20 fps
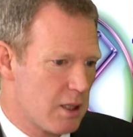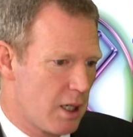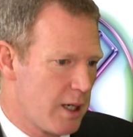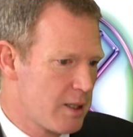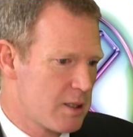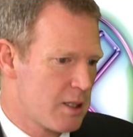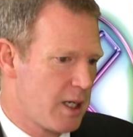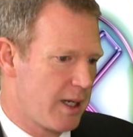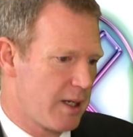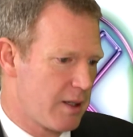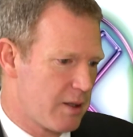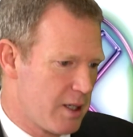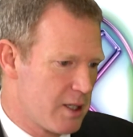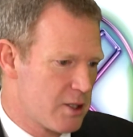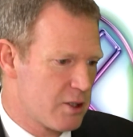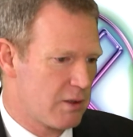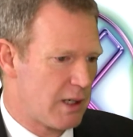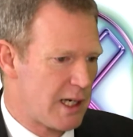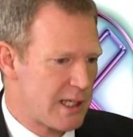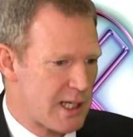I take
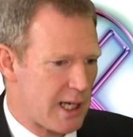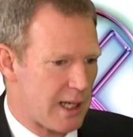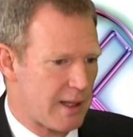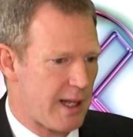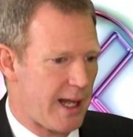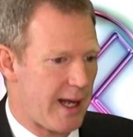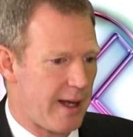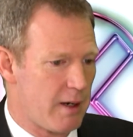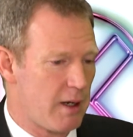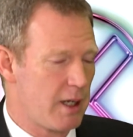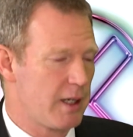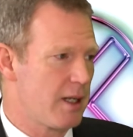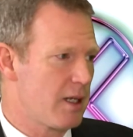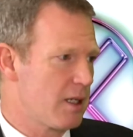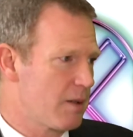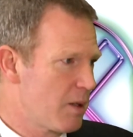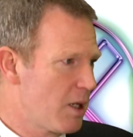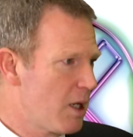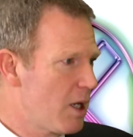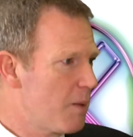this or I take that and I need
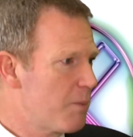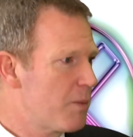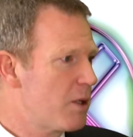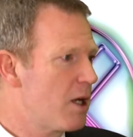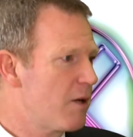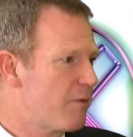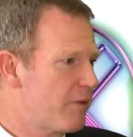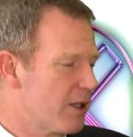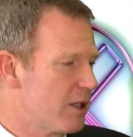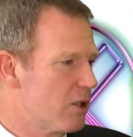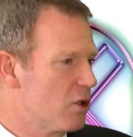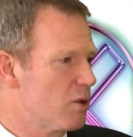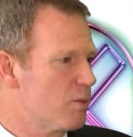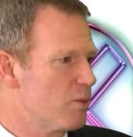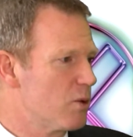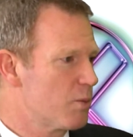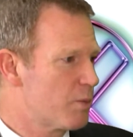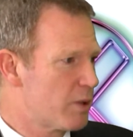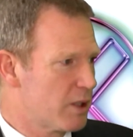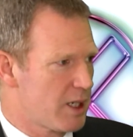a perfectly
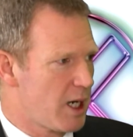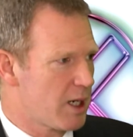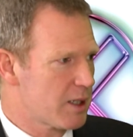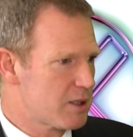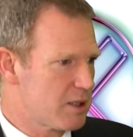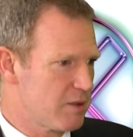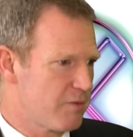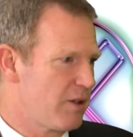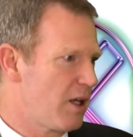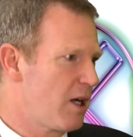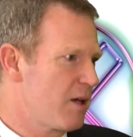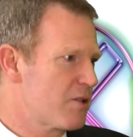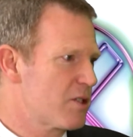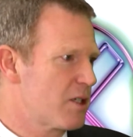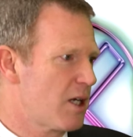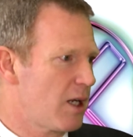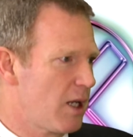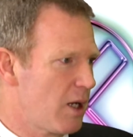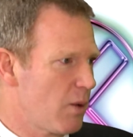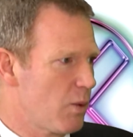normal, productive
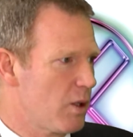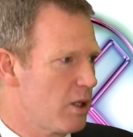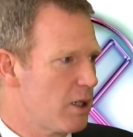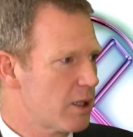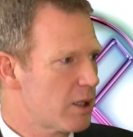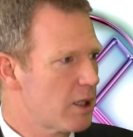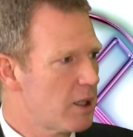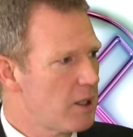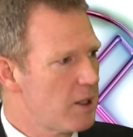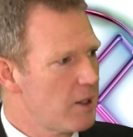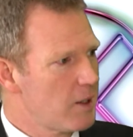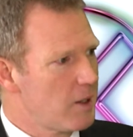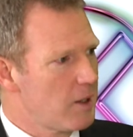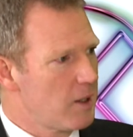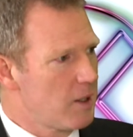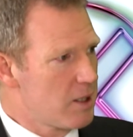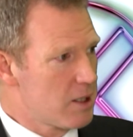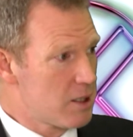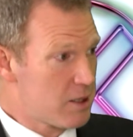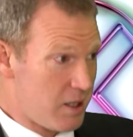lifestyle I work.
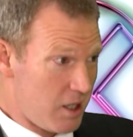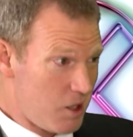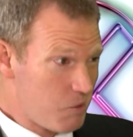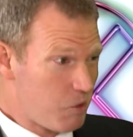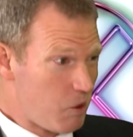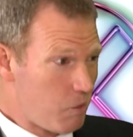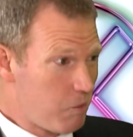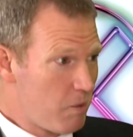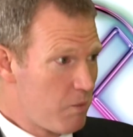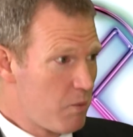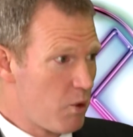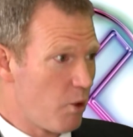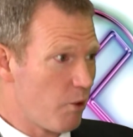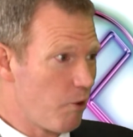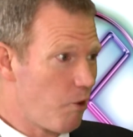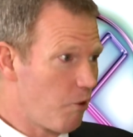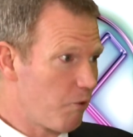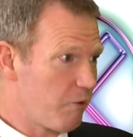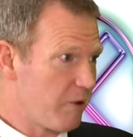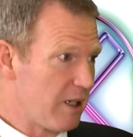Still a problem or
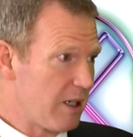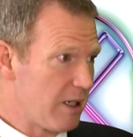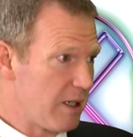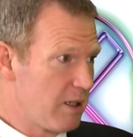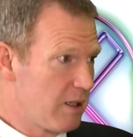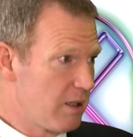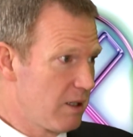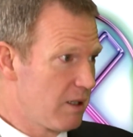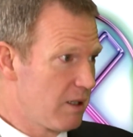not really?